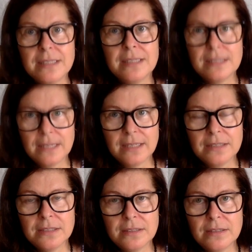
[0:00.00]

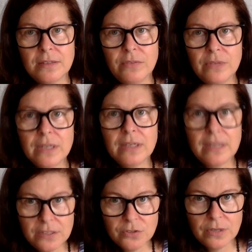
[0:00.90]
18-6, the
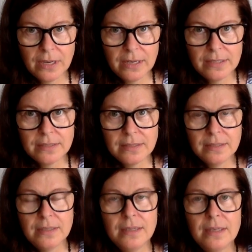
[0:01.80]
vegan keto
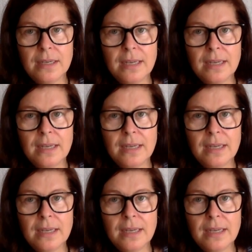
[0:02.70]
diet,